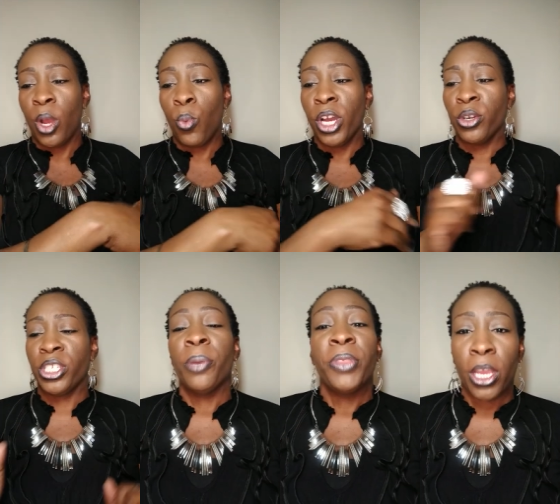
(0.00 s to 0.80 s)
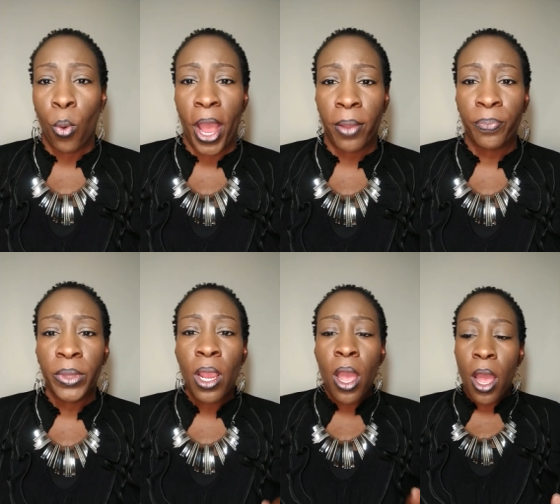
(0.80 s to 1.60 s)
someone or something away.
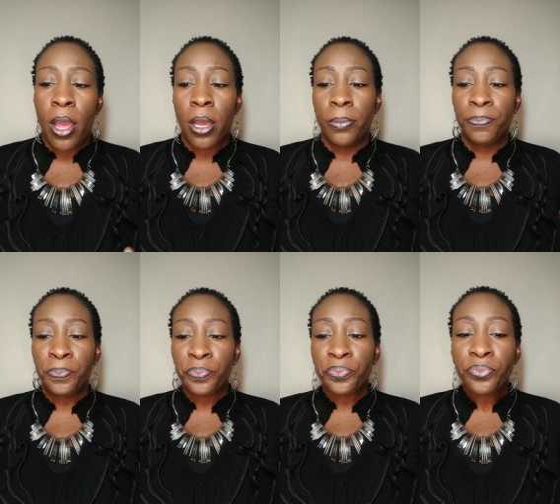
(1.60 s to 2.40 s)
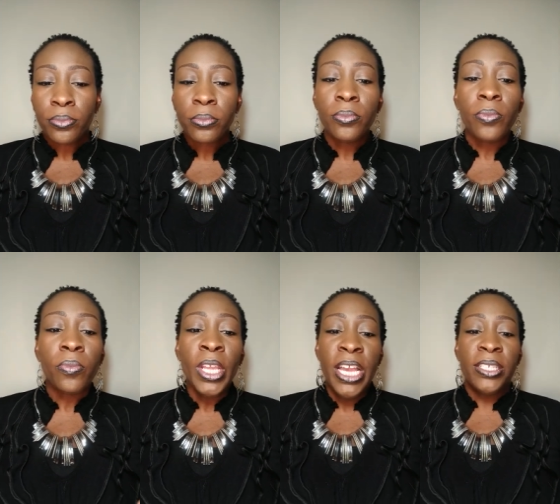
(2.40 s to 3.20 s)
Um,
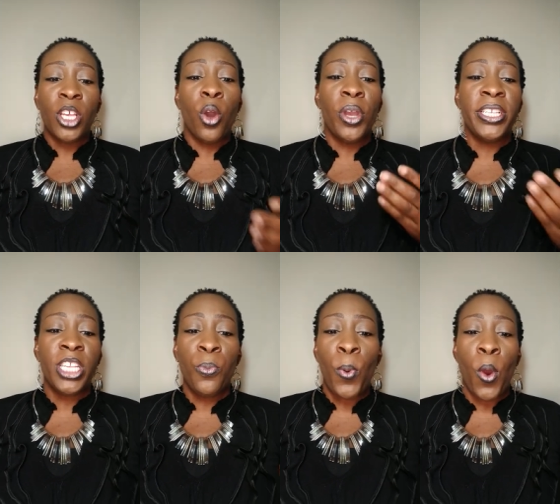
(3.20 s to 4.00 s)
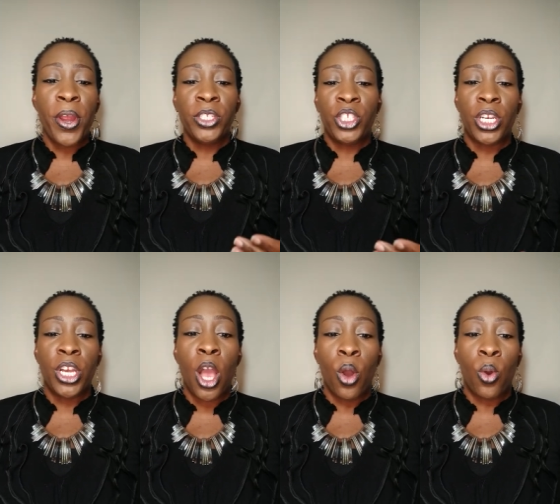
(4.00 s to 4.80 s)
so it's important to
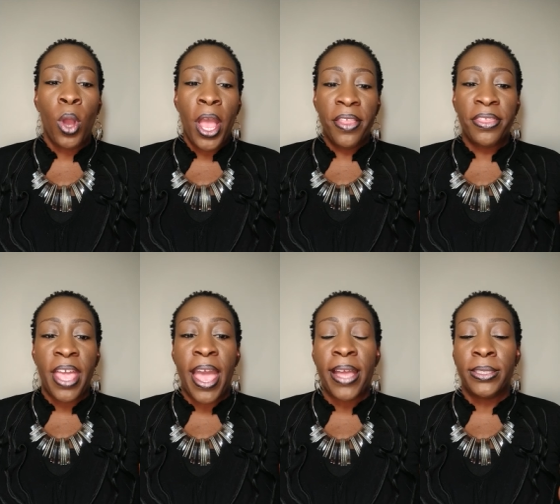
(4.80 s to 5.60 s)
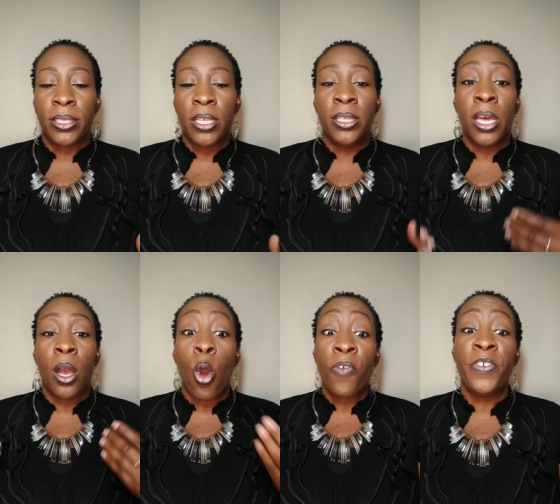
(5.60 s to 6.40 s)
know that
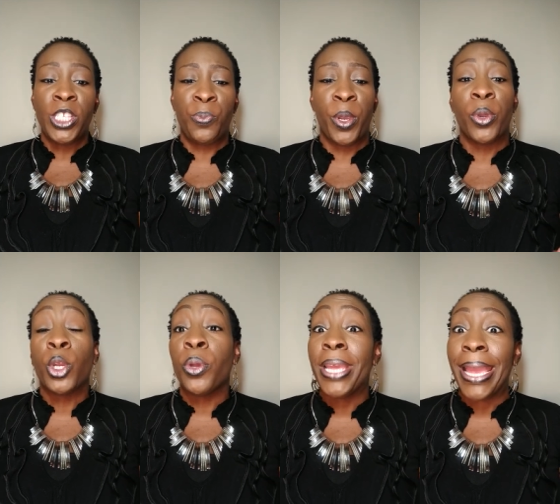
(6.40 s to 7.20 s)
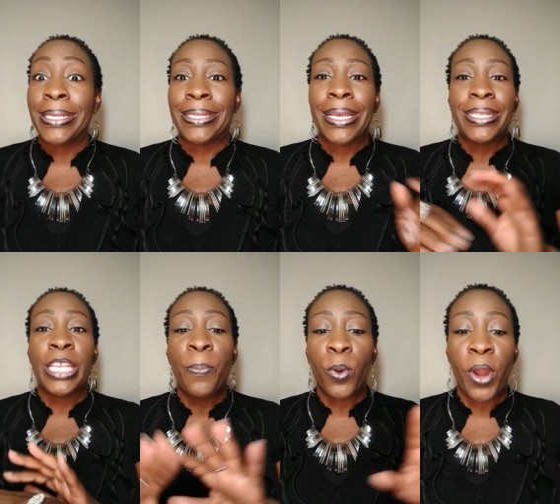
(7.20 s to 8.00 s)
the orphan spirit creates
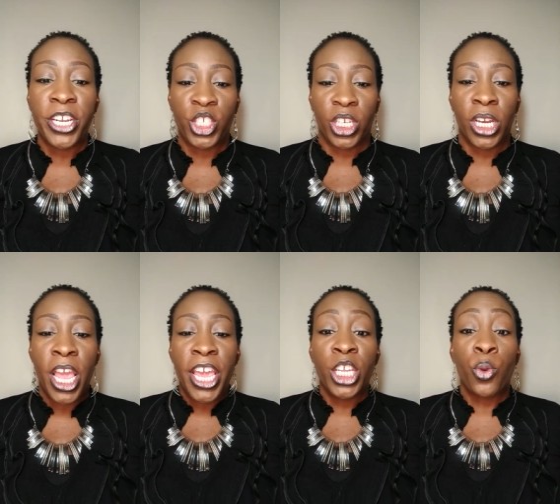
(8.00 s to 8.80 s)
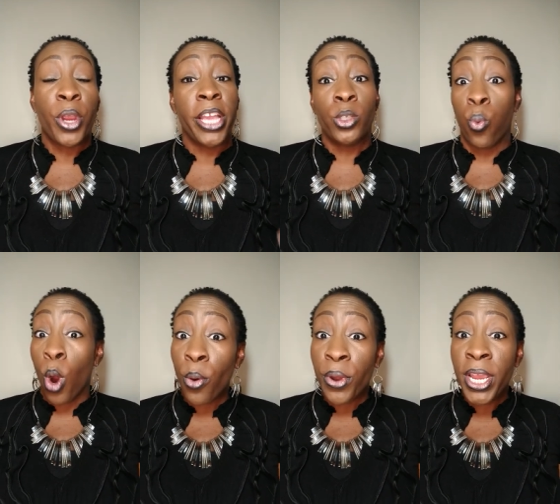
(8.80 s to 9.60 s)
separation. It creates
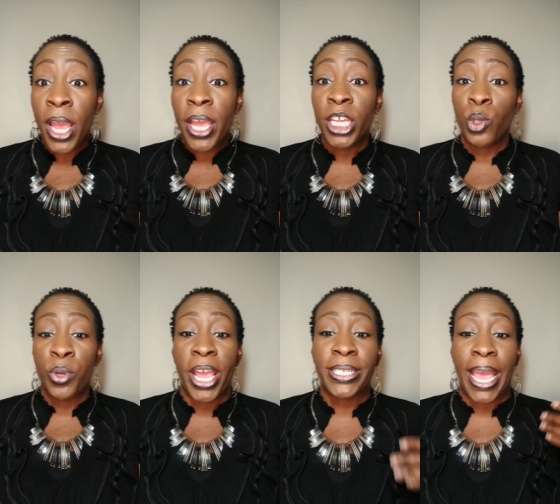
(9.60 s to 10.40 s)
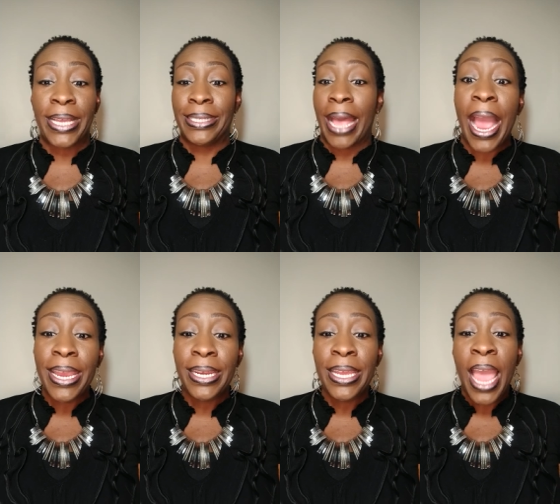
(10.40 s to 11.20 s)
worry. It creates
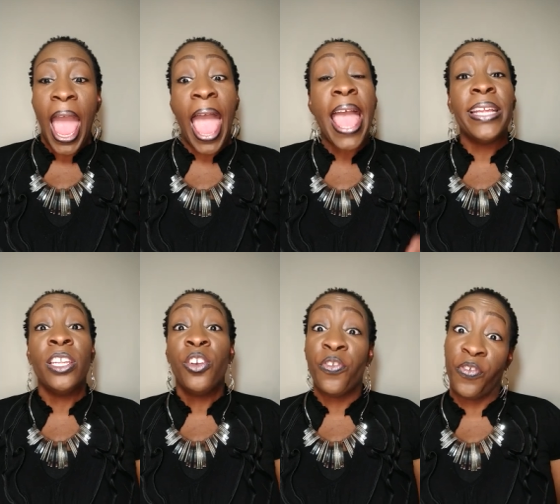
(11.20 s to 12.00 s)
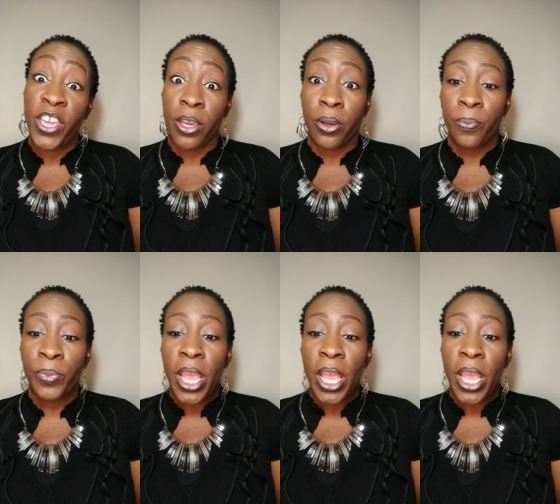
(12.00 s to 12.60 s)
anxiety and fear.